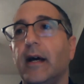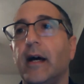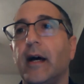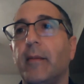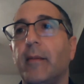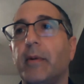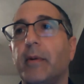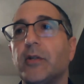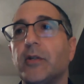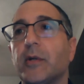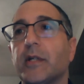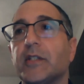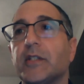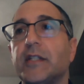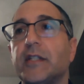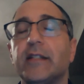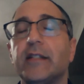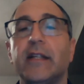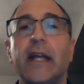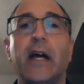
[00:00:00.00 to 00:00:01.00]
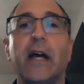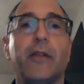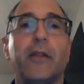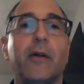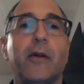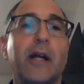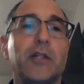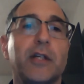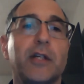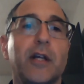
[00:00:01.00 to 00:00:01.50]
But to extend it out,
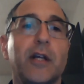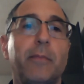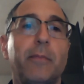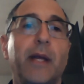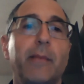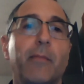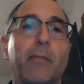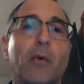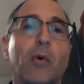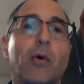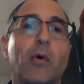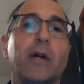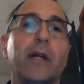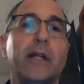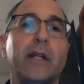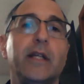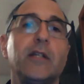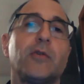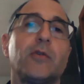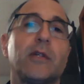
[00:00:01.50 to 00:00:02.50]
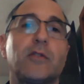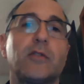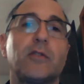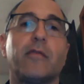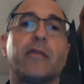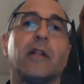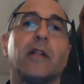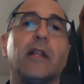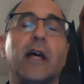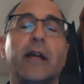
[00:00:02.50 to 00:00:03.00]
they're actually going to pay more in interest
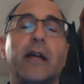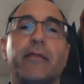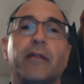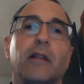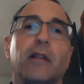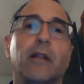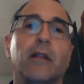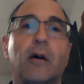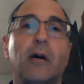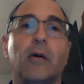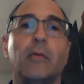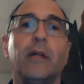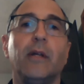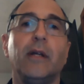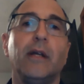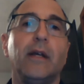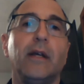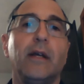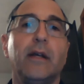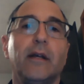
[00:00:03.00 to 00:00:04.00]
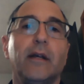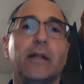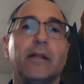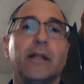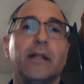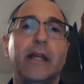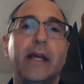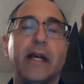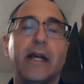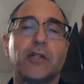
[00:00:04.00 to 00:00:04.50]
over the life of the loan
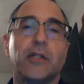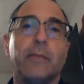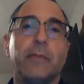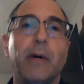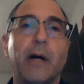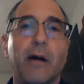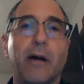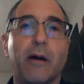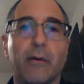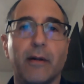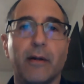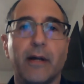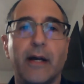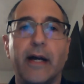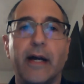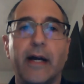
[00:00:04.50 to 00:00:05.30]
than they actually borrowed.